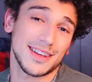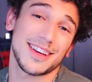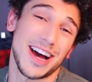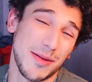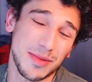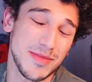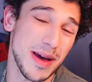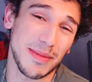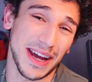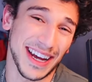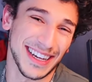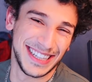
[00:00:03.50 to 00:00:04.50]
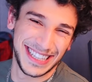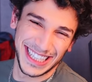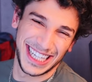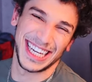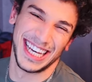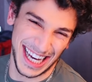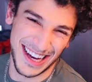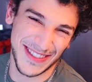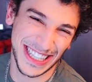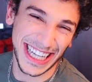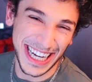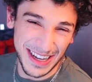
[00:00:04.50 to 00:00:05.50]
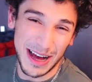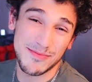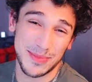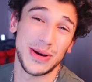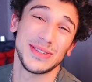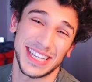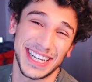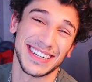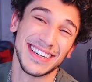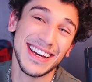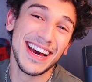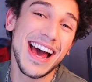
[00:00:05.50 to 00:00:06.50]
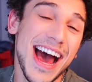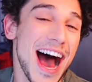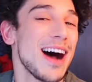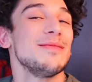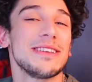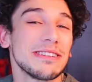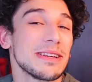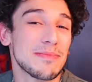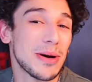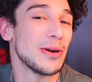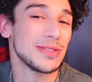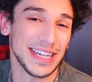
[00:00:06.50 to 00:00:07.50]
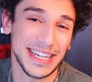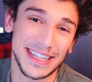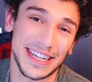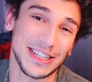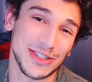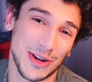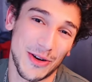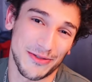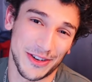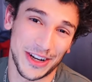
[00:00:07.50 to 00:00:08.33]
compliment me. I've been like, I'm posing. I'm literally posing in the intro for